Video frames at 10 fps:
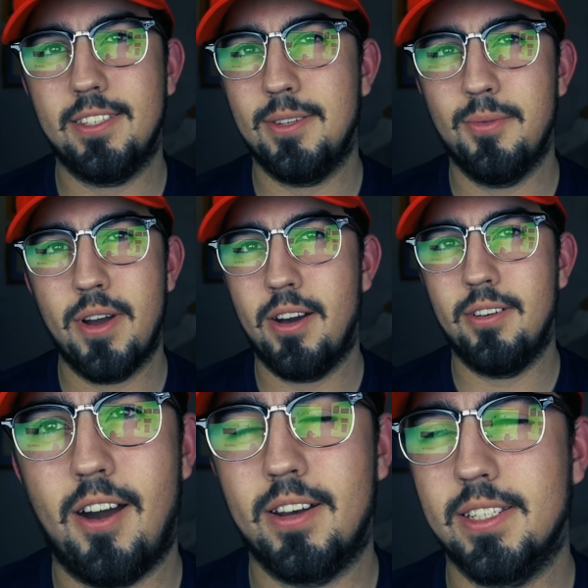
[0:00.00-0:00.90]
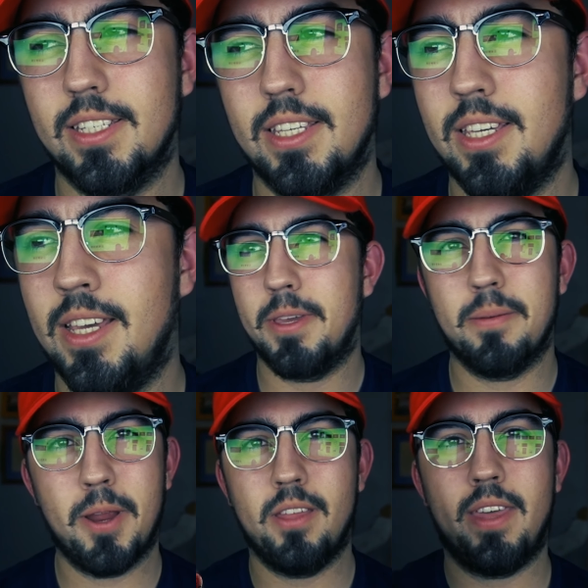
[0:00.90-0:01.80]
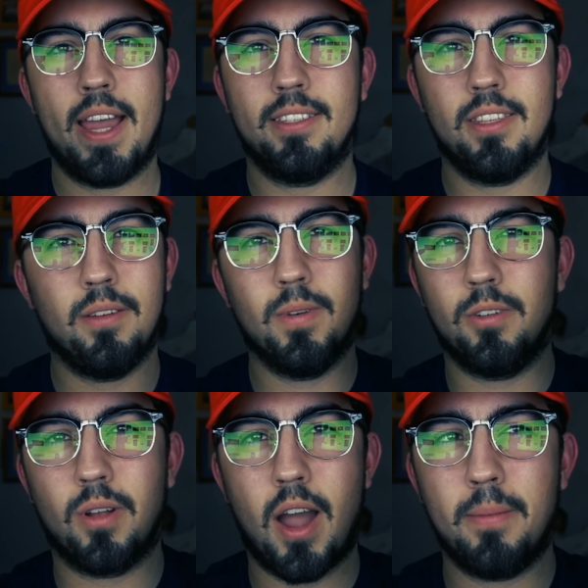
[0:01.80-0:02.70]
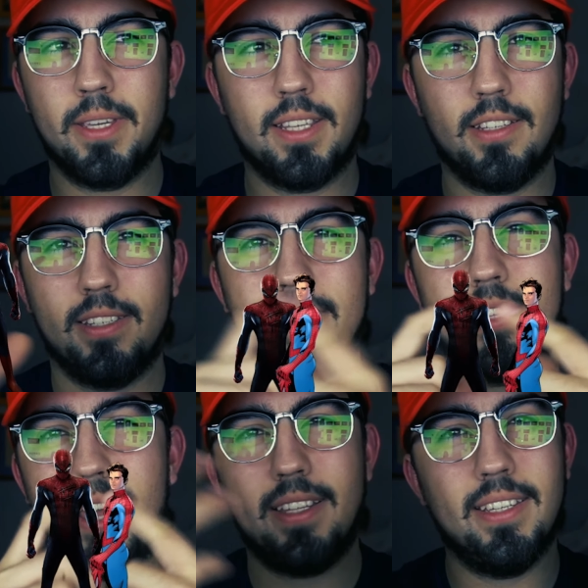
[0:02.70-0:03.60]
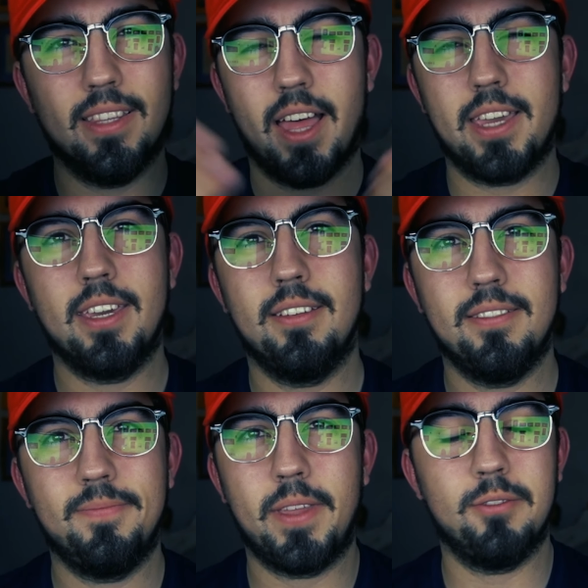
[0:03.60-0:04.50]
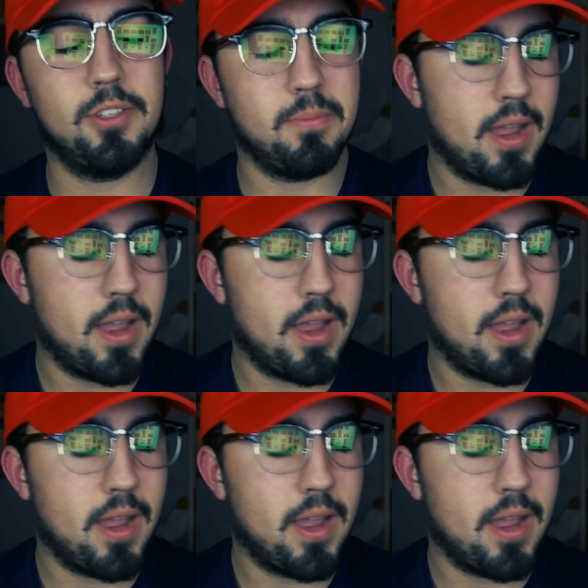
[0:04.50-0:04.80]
too well, honestly. I mean, comparing that to the original comics, I didn't like it. That was just